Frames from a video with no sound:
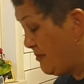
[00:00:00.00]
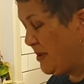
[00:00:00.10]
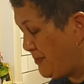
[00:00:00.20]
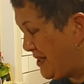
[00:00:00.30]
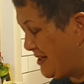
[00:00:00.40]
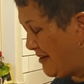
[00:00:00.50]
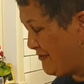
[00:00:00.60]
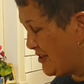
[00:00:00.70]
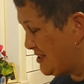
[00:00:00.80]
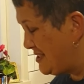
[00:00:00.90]
going to beat it
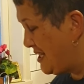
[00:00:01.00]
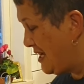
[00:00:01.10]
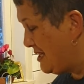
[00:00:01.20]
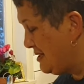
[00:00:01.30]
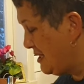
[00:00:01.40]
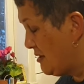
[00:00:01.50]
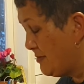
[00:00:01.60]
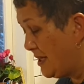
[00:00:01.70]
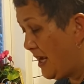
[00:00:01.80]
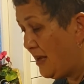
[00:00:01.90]
up first, and then
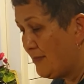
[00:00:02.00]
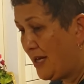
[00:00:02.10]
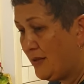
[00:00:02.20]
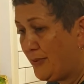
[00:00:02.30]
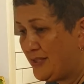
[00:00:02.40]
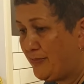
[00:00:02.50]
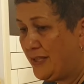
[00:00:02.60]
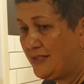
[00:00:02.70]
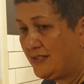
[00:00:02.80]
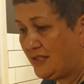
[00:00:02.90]
I'm going to add my other bits and
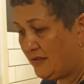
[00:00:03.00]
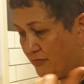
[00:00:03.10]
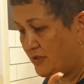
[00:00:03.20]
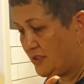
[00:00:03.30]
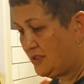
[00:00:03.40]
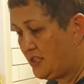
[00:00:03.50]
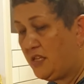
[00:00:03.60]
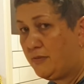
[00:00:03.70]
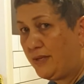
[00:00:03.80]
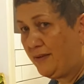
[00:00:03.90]
pieces. So see
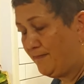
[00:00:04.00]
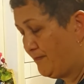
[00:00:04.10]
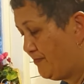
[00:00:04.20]
you in a minute.